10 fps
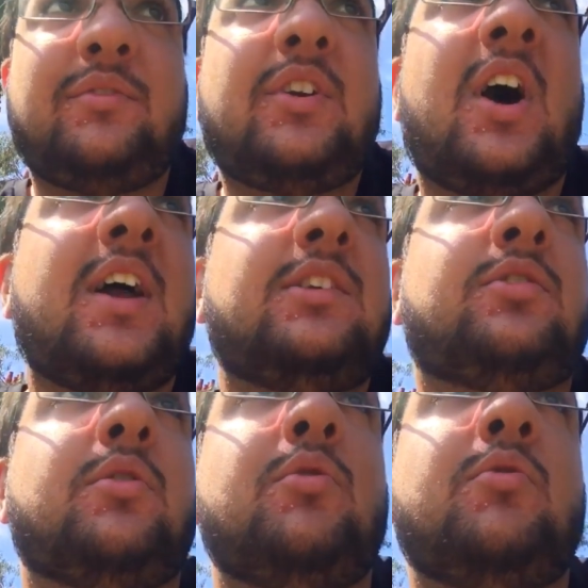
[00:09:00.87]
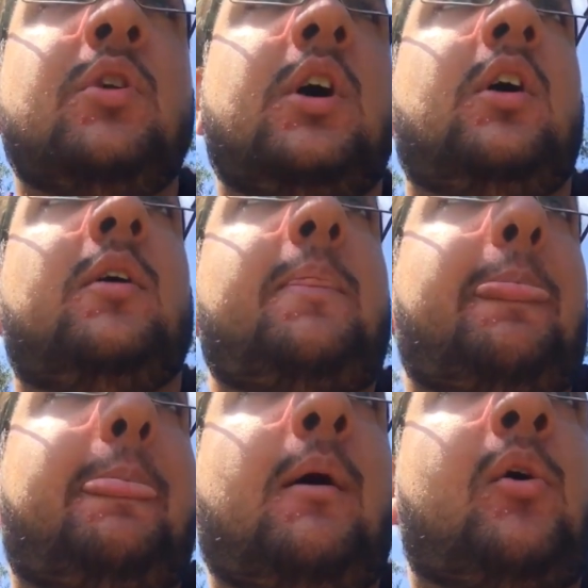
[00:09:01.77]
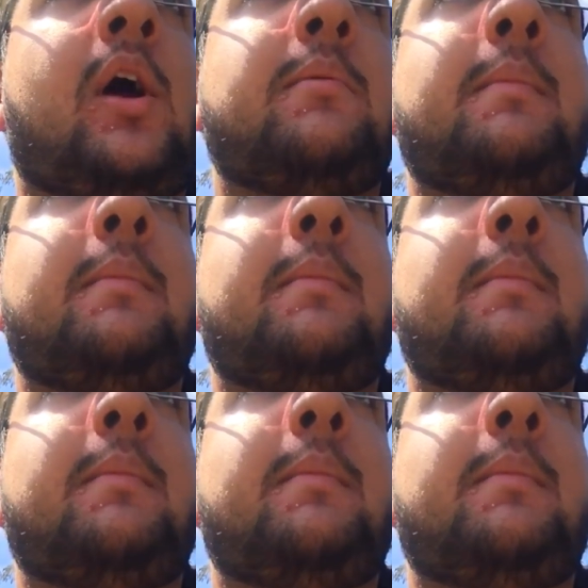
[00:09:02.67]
guys who, all right,